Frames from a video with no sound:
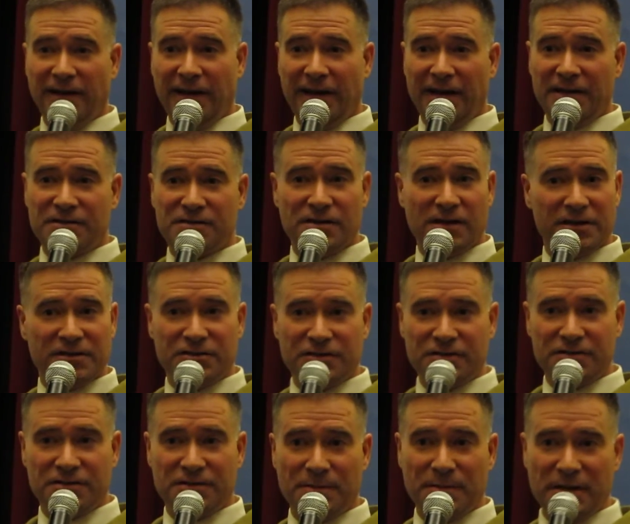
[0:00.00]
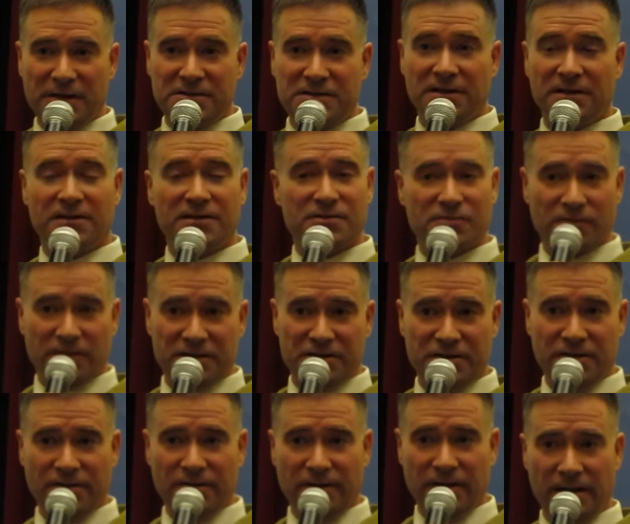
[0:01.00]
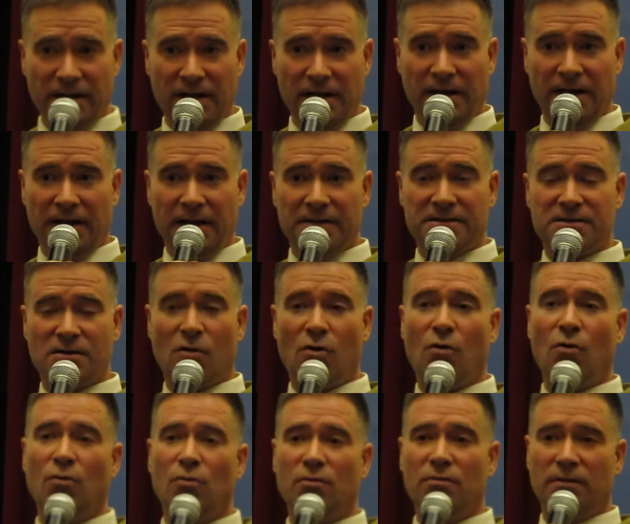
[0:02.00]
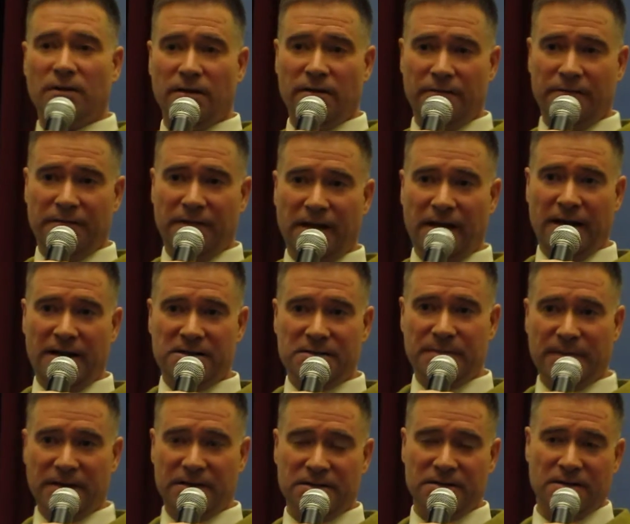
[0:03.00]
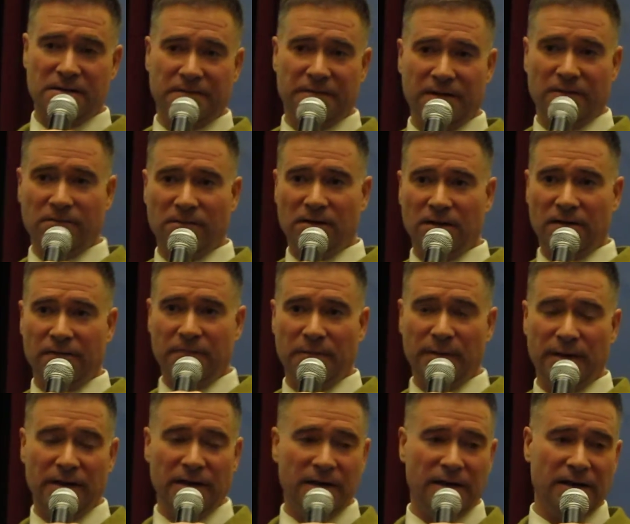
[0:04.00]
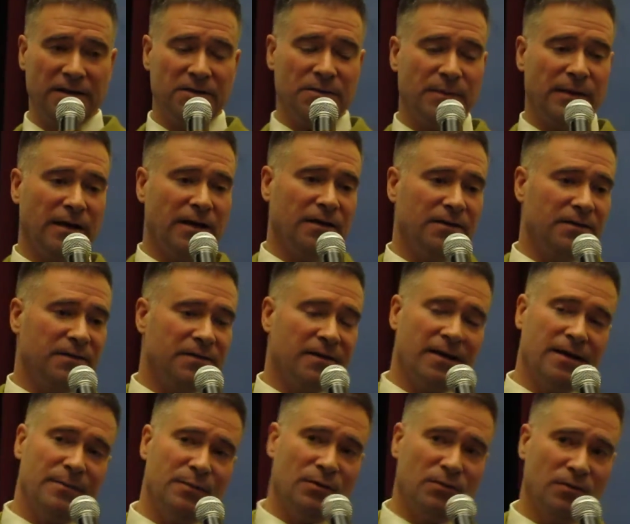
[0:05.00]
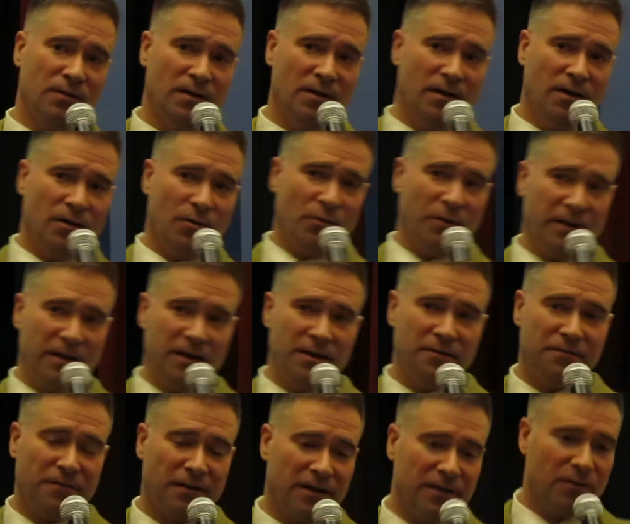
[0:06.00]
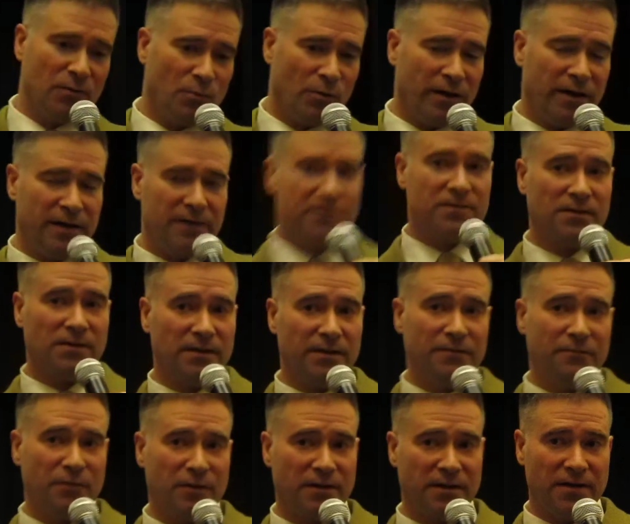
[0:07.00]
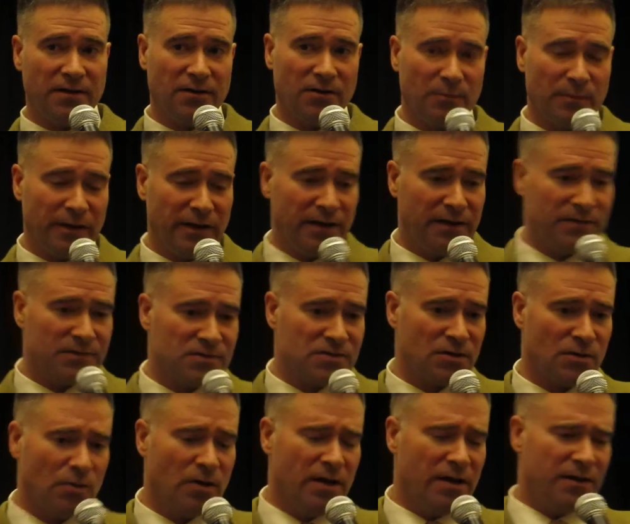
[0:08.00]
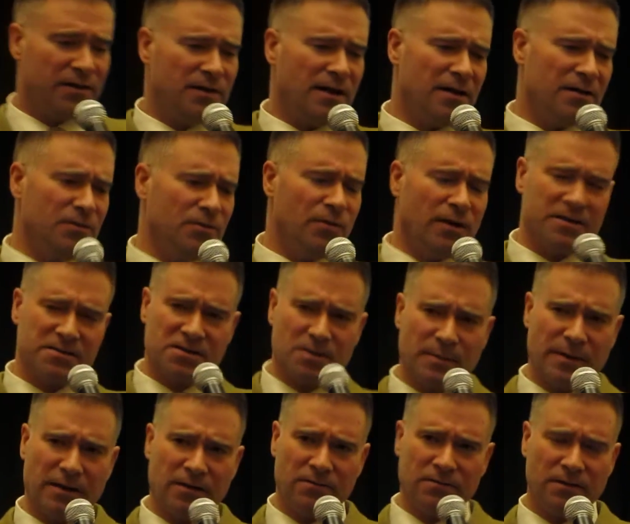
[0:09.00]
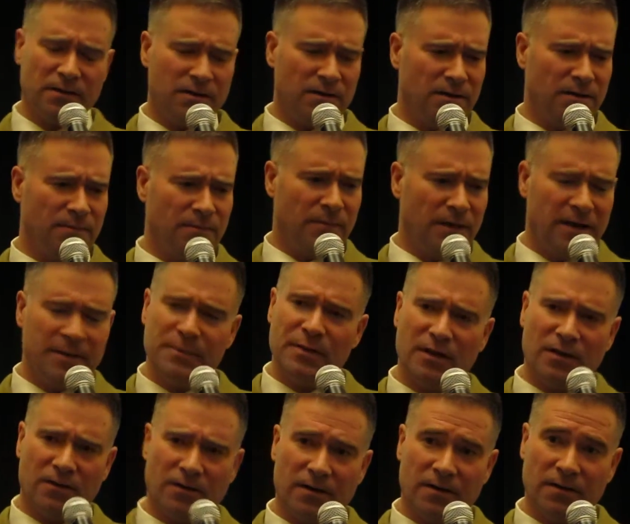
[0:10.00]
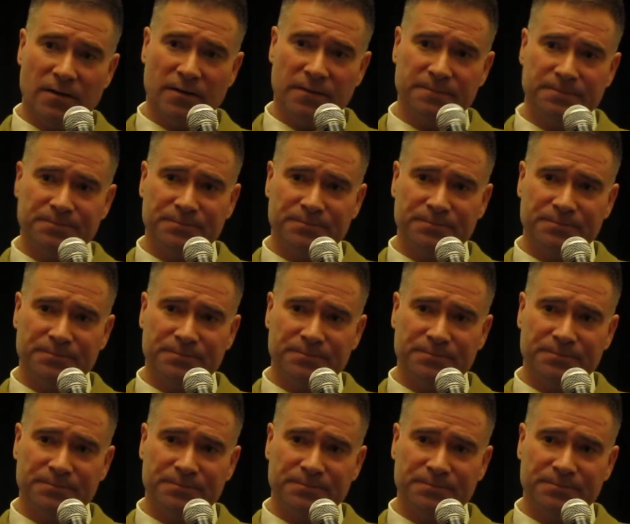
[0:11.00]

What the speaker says: It's not just domestic discretionary, it's all of the aspects of the federal government need to be on the table. We need to find a way to live within our means. So now you ask about NPR.